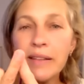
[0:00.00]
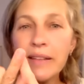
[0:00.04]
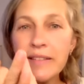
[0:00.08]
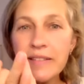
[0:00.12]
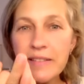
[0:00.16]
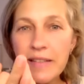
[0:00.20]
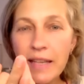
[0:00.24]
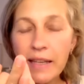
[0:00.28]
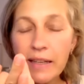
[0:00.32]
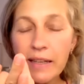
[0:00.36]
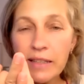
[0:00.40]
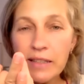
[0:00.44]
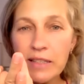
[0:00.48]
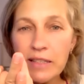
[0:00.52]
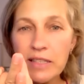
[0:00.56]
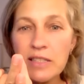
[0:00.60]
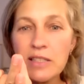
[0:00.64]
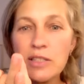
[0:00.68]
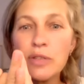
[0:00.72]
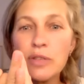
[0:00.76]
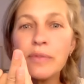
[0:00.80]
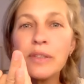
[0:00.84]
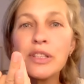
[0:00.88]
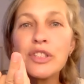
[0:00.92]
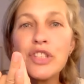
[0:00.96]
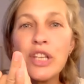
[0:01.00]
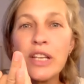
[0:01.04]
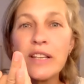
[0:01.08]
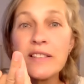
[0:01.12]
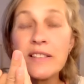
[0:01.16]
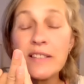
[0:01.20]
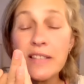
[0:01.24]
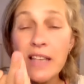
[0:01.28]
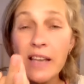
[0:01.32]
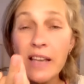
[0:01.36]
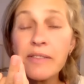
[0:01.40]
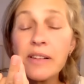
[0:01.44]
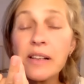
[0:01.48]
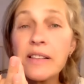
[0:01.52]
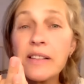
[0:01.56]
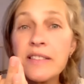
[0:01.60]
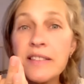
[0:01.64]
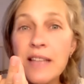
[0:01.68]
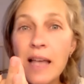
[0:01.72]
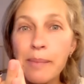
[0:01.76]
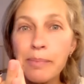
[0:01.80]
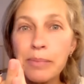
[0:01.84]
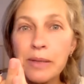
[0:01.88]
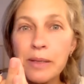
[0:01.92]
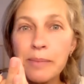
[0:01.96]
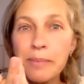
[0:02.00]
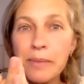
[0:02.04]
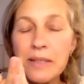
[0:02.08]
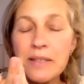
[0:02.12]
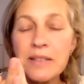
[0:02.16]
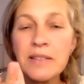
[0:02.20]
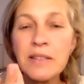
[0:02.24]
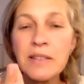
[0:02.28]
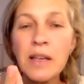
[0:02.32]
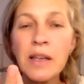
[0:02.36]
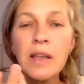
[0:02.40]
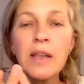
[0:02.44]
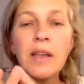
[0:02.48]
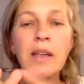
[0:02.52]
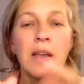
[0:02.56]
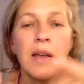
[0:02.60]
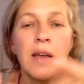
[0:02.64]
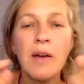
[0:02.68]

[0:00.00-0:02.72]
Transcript: The second is you will take several supplements,